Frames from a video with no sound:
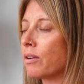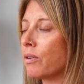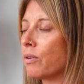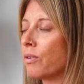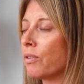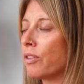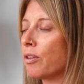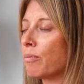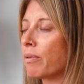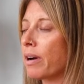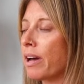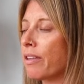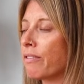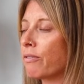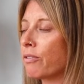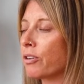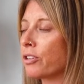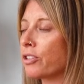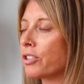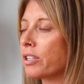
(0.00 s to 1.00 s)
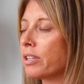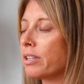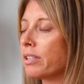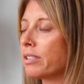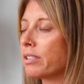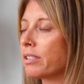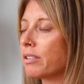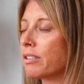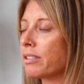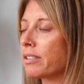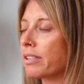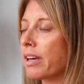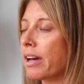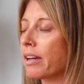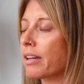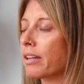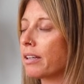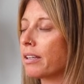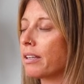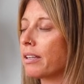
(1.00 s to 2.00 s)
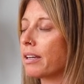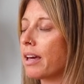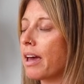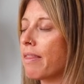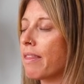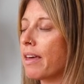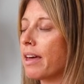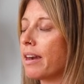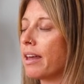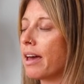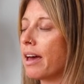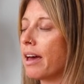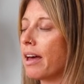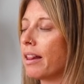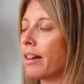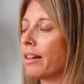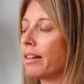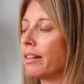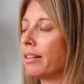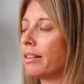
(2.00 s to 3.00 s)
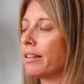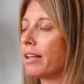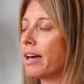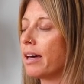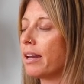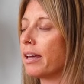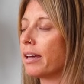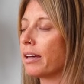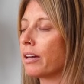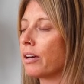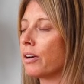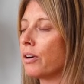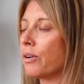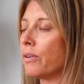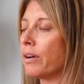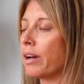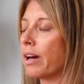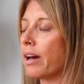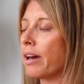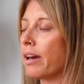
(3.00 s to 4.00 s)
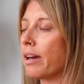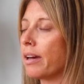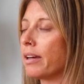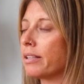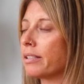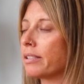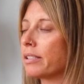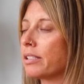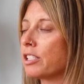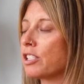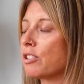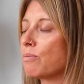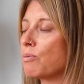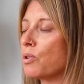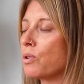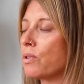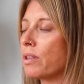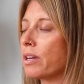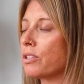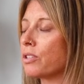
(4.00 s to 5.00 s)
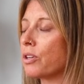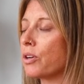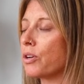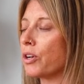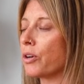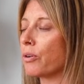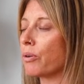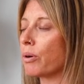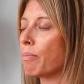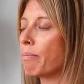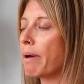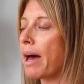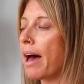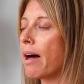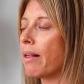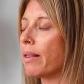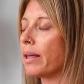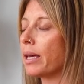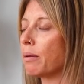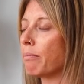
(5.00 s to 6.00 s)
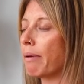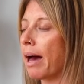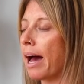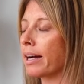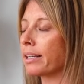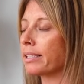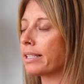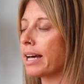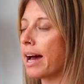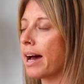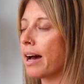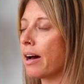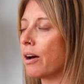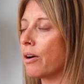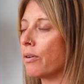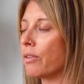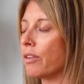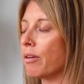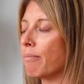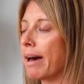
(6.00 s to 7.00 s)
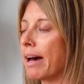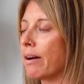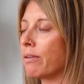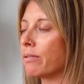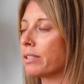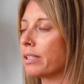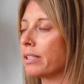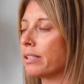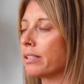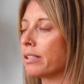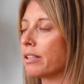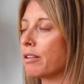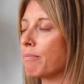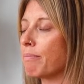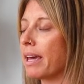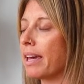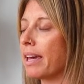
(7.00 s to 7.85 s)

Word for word: Hold the breath for just a second and then let it go nice and smooth as though you're rappelling back down the mountain to the